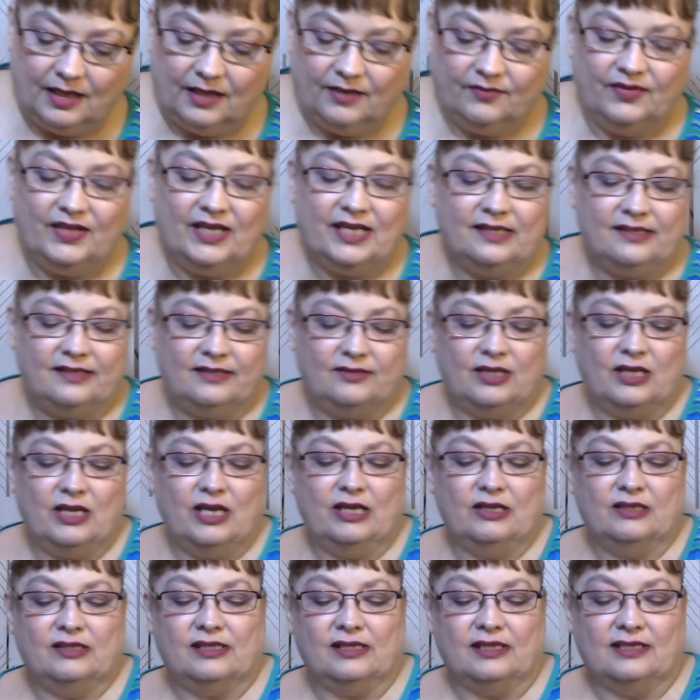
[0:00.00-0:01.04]
This
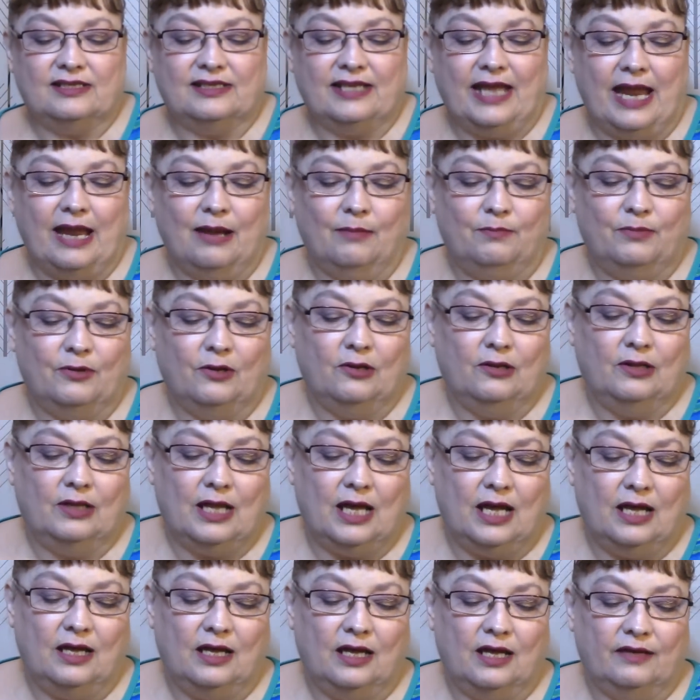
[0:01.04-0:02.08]
is a sample
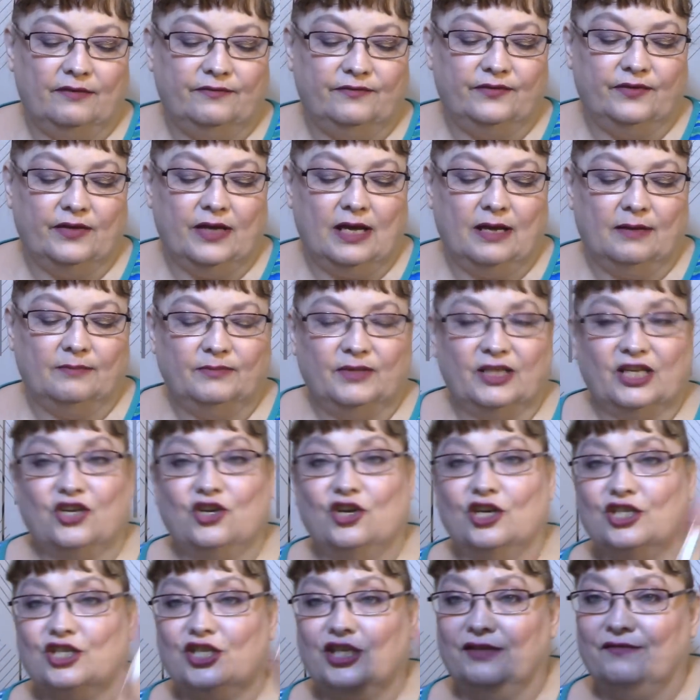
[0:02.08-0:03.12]
of um, the
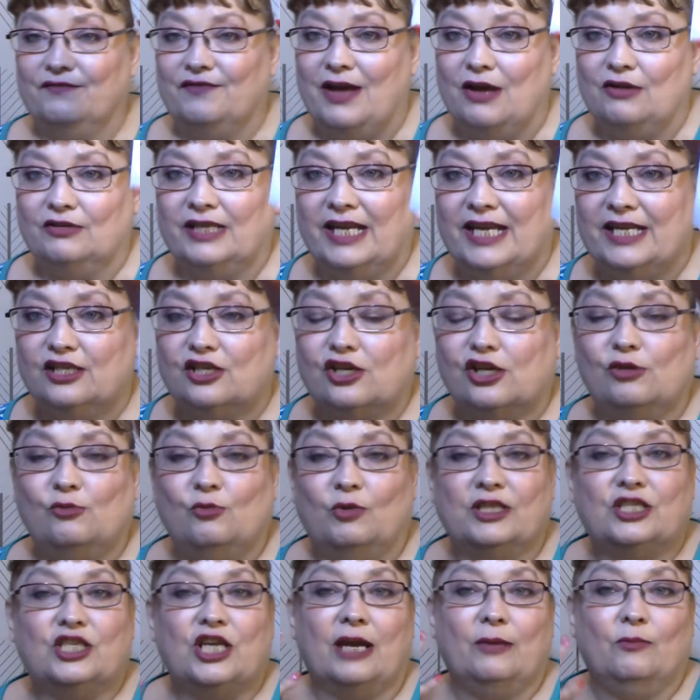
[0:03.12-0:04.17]
Cushion Foundation,
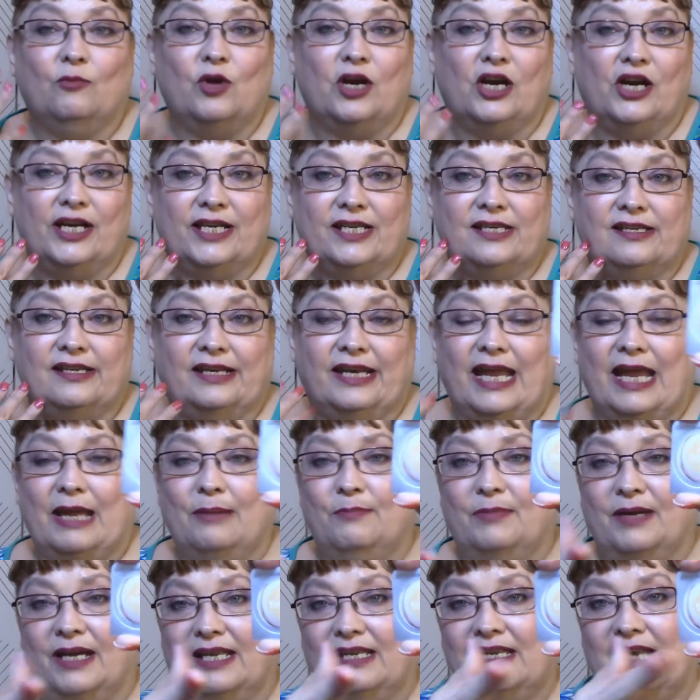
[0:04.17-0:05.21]
which I'm wearing today,
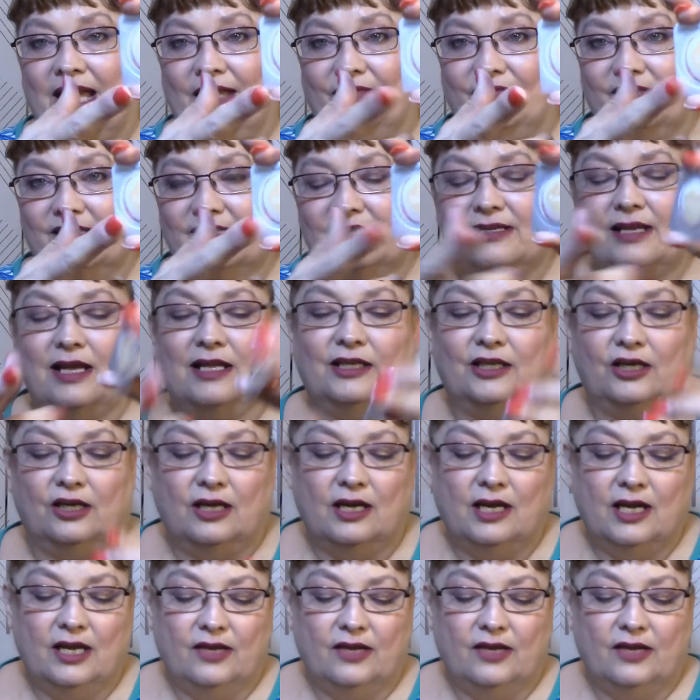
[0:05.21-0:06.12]
but not this color.